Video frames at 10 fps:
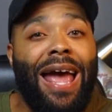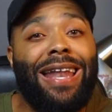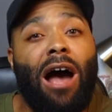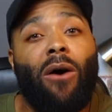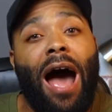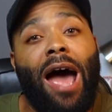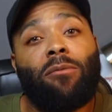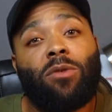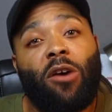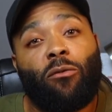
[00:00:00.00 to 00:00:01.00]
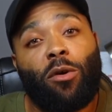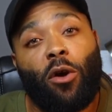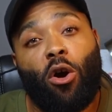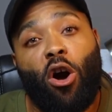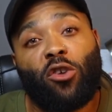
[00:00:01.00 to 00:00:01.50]
And now I'm left with
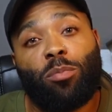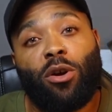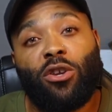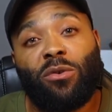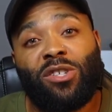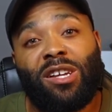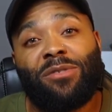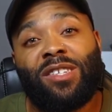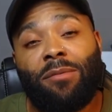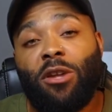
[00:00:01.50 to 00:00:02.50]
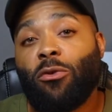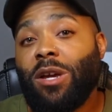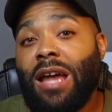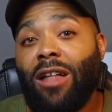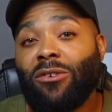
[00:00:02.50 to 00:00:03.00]
a cost per use of
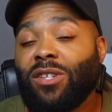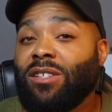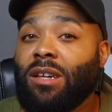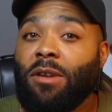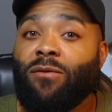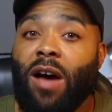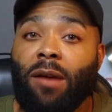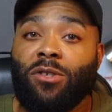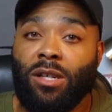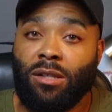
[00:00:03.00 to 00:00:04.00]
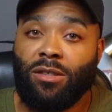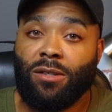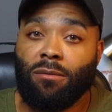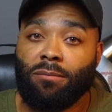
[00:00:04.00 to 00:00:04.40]
$73.75.